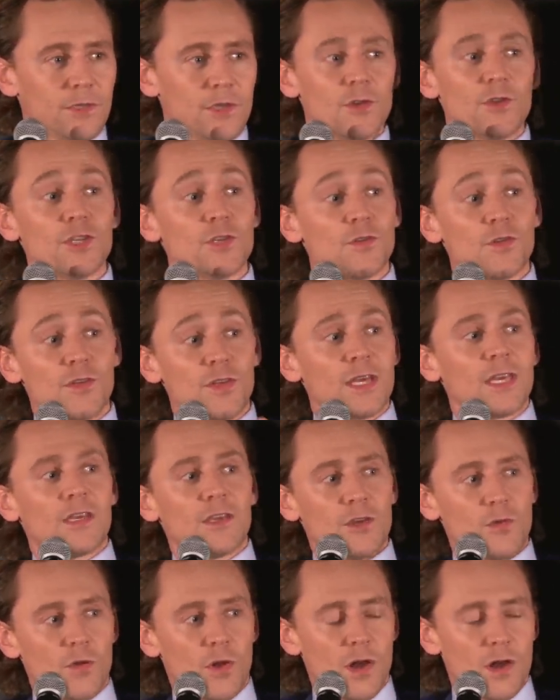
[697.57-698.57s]
Who do you
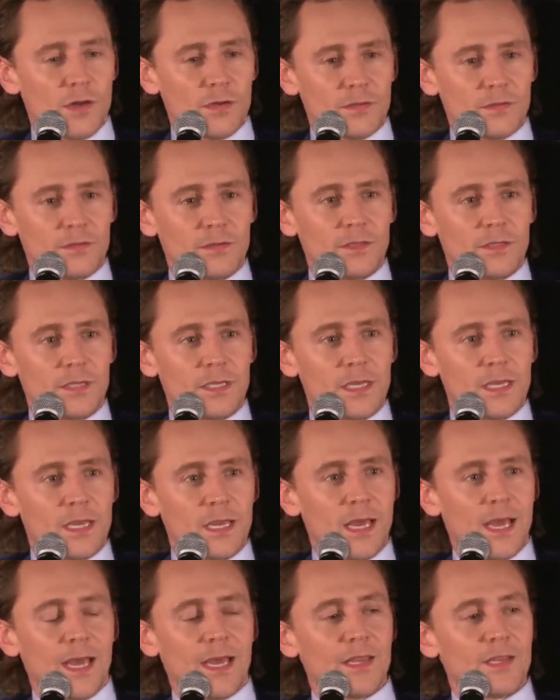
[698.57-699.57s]
think you are?
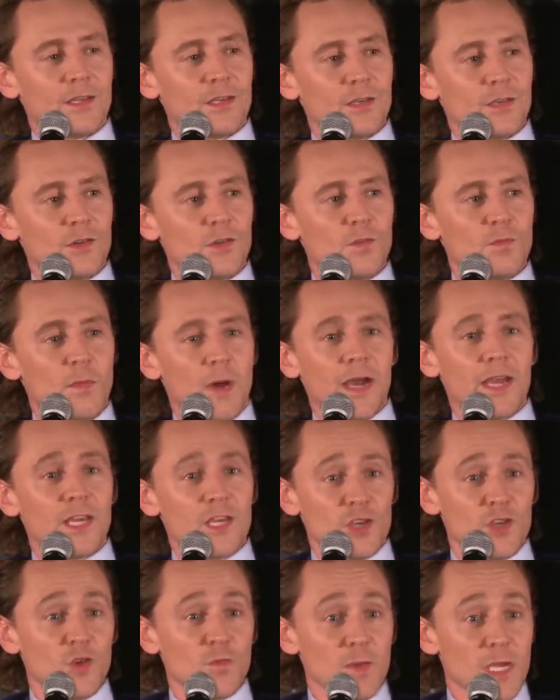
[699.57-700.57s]
And who might
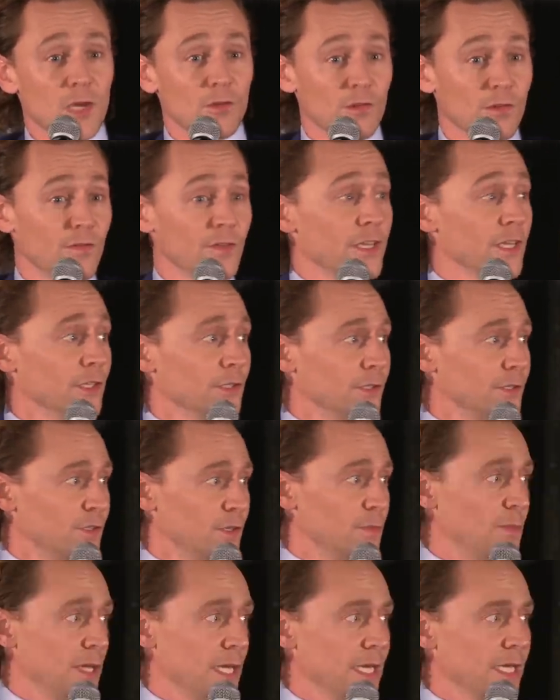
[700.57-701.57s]
you be revealed
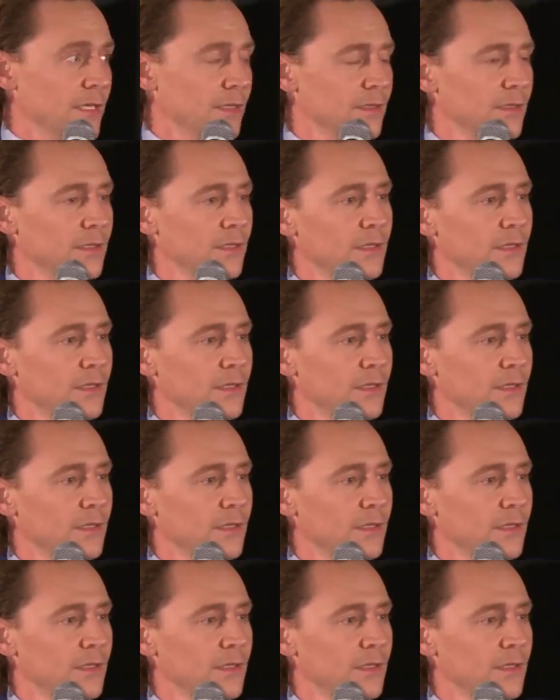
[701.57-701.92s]
to be?